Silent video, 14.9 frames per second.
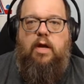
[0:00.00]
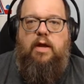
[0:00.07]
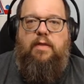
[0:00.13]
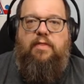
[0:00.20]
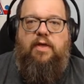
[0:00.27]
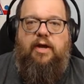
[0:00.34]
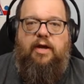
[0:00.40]

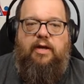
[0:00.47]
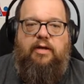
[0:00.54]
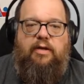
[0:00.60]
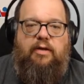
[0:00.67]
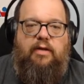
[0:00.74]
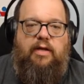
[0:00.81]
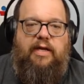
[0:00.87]

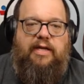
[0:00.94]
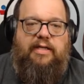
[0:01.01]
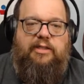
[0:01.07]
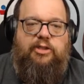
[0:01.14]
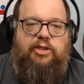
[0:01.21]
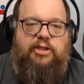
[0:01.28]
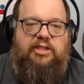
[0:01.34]

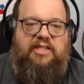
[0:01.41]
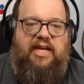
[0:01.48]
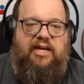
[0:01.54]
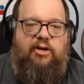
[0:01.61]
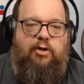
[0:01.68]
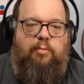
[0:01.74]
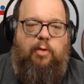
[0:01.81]
it's just
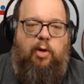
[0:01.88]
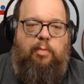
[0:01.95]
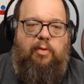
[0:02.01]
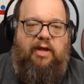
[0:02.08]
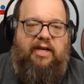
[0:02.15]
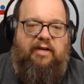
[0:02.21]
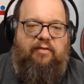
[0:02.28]
standard ball
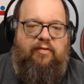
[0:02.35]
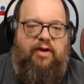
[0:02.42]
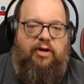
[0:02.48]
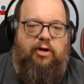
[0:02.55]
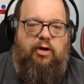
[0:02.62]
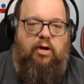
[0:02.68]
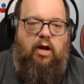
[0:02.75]
playing
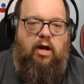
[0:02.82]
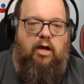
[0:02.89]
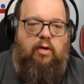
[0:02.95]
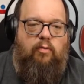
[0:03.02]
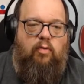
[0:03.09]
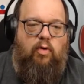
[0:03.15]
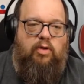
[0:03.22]
defender
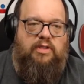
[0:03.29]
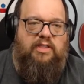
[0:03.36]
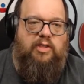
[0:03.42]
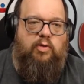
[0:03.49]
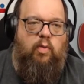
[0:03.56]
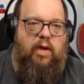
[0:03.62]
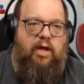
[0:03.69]
roles
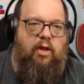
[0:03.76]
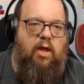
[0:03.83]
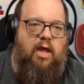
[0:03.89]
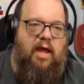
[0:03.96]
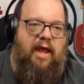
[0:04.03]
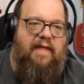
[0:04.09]
as well.